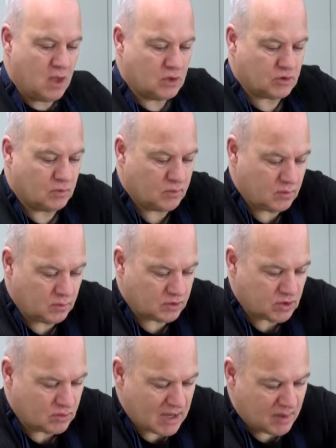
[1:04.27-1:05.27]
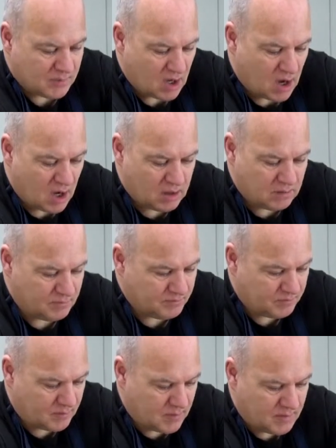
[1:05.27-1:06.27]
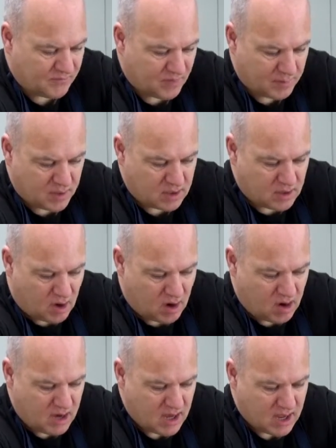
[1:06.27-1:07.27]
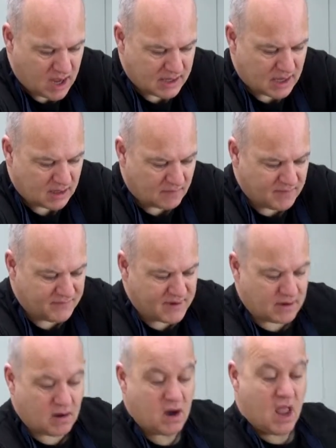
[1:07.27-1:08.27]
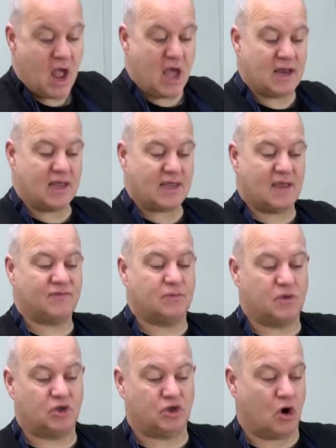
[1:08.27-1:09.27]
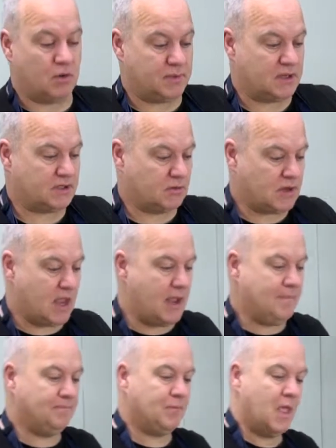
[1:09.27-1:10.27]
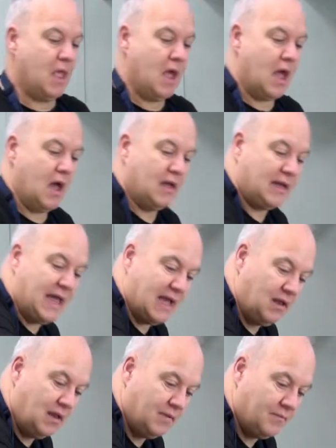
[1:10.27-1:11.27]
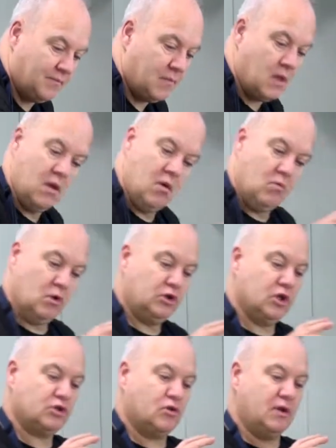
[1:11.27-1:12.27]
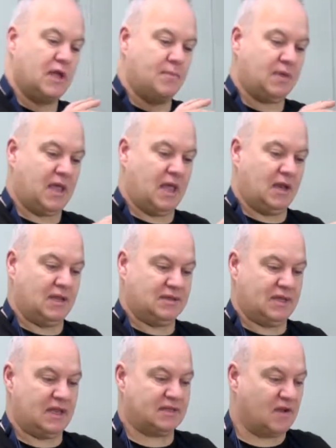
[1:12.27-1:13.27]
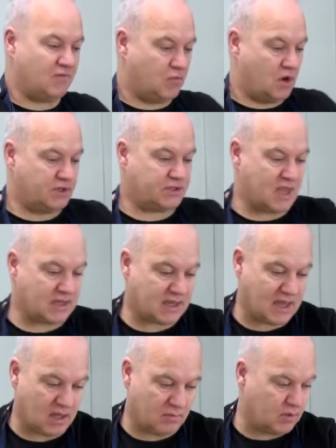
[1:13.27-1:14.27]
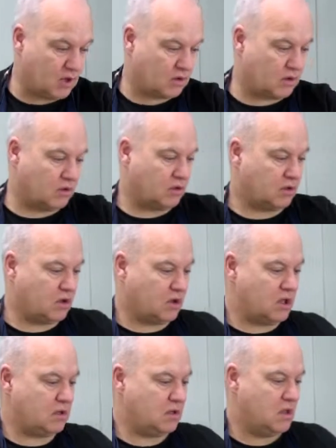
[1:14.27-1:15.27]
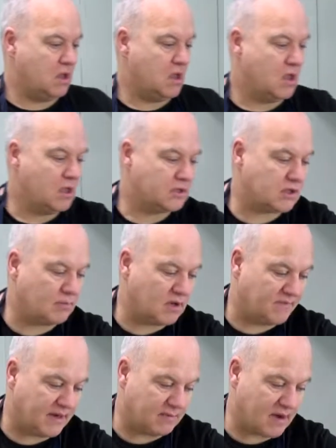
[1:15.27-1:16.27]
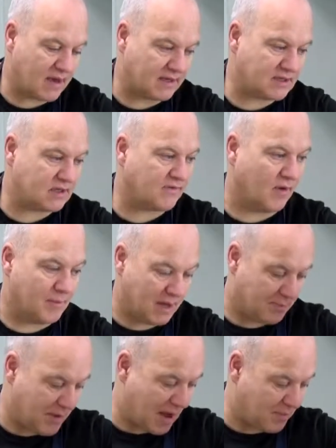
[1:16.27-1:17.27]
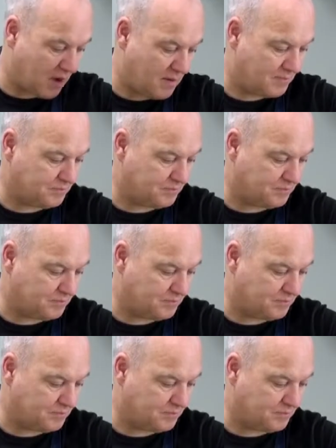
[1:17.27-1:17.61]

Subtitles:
So soak them down for about an hour in that lovely vinegar, and that gives them the sharpness, okay? Kale, we're just going to keep the kale as it is. I've washed that kale, we're not going to cook it. Some lovely radishes for a bit of pepper.